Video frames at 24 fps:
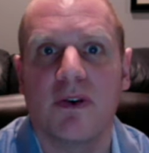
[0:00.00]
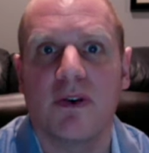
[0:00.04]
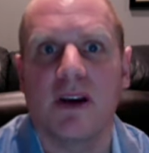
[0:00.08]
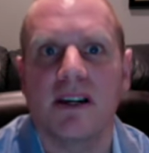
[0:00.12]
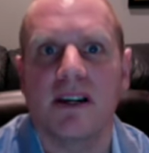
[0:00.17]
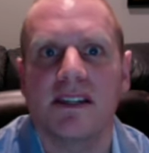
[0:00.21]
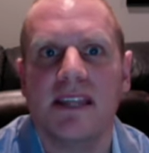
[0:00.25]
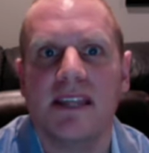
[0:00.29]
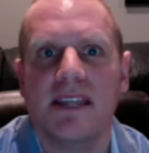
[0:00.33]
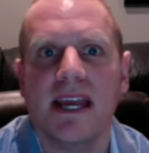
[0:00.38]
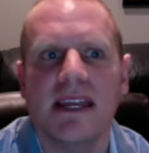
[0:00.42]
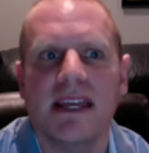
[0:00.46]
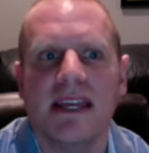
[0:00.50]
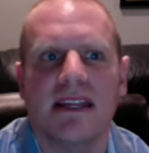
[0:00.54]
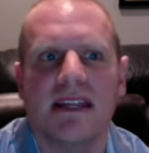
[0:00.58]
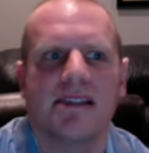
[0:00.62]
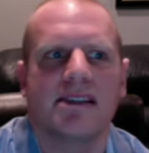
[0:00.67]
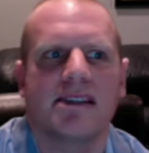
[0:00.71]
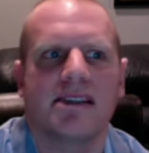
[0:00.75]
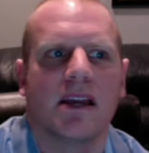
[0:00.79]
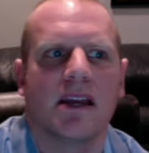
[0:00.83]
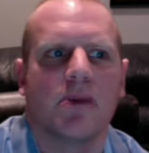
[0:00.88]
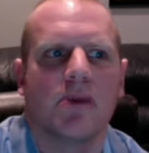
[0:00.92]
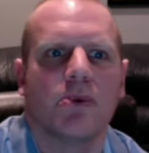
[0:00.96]
second
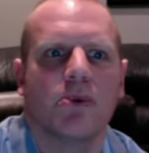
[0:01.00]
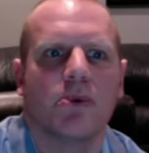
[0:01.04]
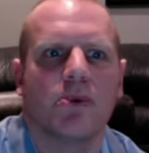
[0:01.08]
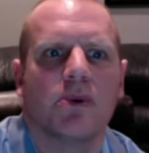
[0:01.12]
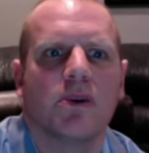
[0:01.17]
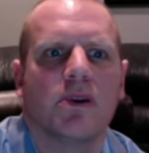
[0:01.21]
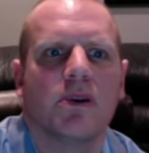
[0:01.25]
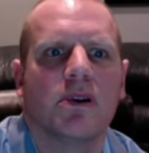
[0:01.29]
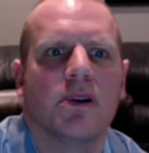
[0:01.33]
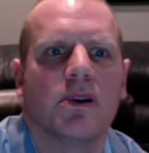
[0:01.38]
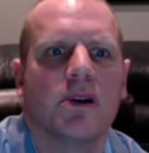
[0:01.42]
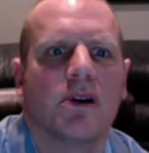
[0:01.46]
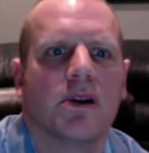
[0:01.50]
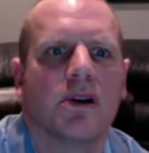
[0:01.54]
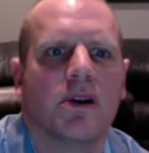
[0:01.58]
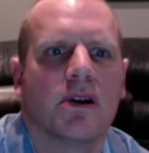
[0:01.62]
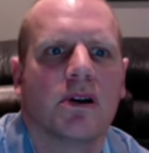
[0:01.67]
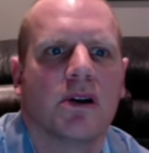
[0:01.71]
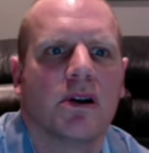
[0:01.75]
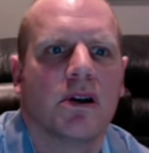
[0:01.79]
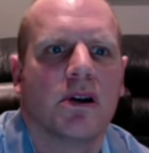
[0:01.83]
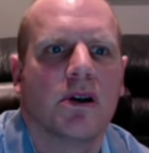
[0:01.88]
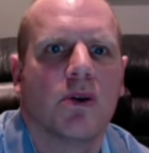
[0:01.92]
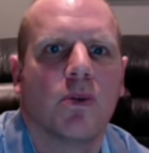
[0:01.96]
example,
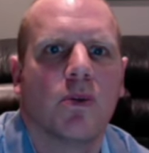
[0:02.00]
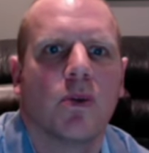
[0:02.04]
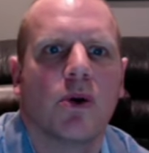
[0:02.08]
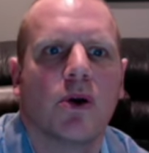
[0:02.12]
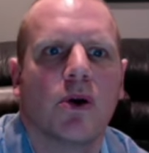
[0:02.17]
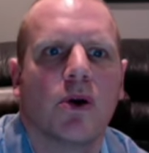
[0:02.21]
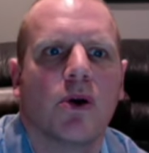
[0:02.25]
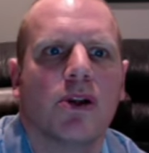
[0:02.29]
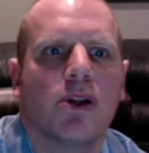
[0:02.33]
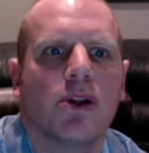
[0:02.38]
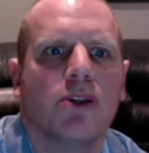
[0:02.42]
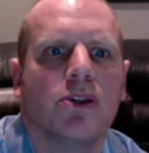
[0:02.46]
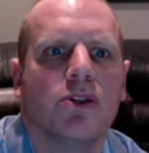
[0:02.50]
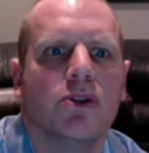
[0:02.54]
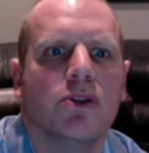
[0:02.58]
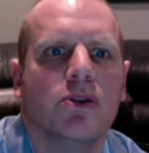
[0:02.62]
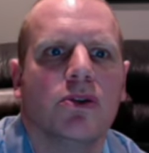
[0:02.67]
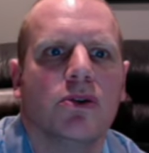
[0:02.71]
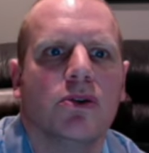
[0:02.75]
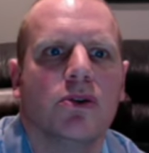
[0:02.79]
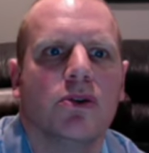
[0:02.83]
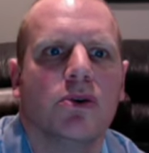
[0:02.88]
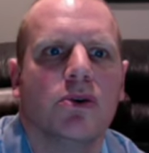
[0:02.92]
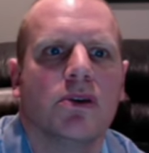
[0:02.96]
we're going to
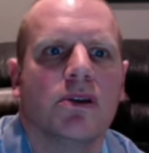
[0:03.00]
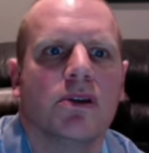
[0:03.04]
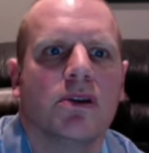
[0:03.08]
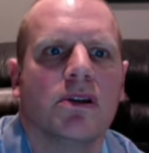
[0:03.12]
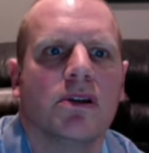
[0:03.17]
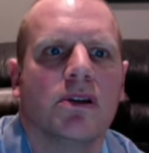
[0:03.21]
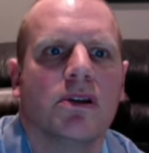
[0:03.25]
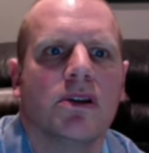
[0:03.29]
do